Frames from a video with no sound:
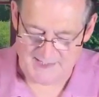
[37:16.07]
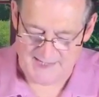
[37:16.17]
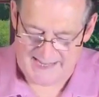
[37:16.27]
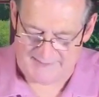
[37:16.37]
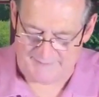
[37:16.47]

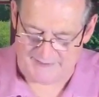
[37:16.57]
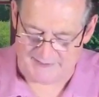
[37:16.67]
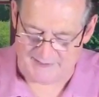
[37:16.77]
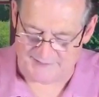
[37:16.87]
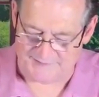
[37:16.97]
And
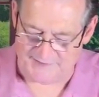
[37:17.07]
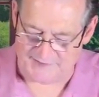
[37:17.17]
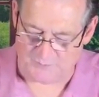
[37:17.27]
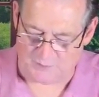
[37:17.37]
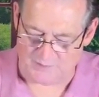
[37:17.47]
because
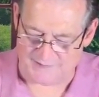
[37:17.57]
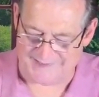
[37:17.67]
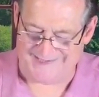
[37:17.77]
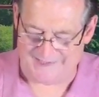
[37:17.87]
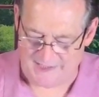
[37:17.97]
his word
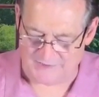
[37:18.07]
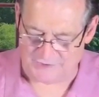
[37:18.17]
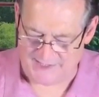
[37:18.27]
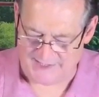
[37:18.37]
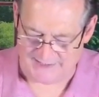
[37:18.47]
cannot
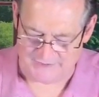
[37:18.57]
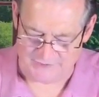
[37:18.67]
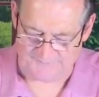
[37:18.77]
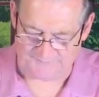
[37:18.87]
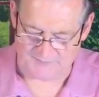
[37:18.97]

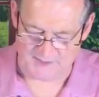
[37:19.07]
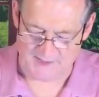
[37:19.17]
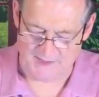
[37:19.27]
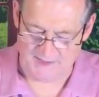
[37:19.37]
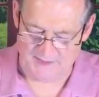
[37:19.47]
change,
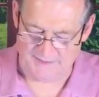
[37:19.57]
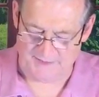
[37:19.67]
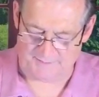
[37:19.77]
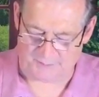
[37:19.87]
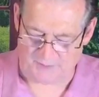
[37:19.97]

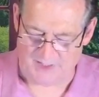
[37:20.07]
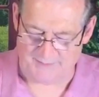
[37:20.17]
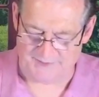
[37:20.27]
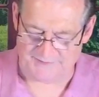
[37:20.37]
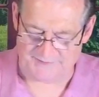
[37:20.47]
the
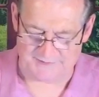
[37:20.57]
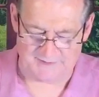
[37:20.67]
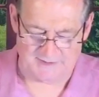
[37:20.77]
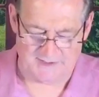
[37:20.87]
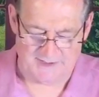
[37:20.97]
promise
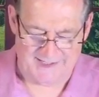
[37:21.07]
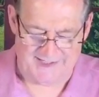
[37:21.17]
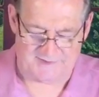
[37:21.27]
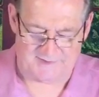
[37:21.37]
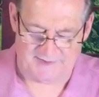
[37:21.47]

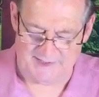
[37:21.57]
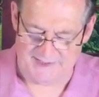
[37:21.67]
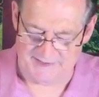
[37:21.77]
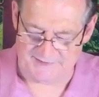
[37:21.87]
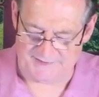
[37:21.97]
is,
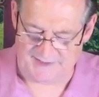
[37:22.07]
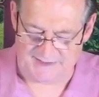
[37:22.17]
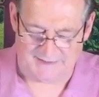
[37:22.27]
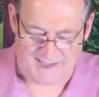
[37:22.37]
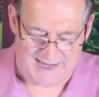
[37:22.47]
is uh,
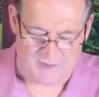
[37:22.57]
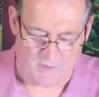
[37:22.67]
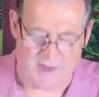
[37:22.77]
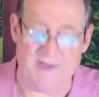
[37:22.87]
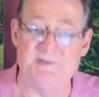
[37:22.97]

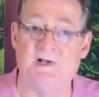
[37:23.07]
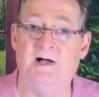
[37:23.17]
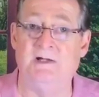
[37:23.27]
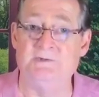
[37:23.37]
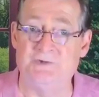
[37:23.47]
likewise
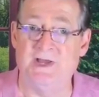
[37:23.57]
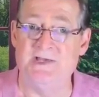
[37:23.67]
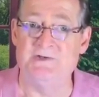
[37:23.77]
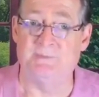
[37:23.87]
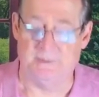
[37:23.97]

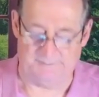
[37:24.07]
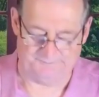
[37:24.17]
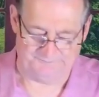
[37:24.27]
unchangeable.